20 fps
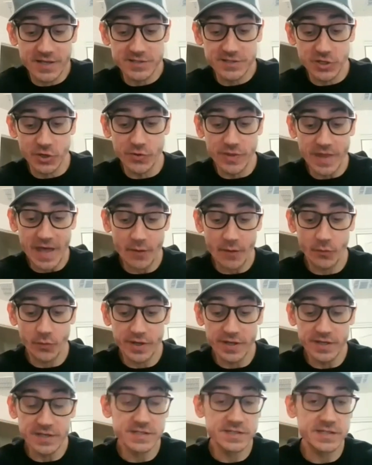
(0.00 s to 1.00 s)
So that
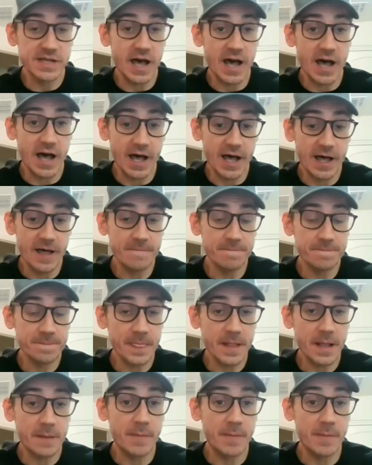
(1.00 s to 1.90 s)
was uh,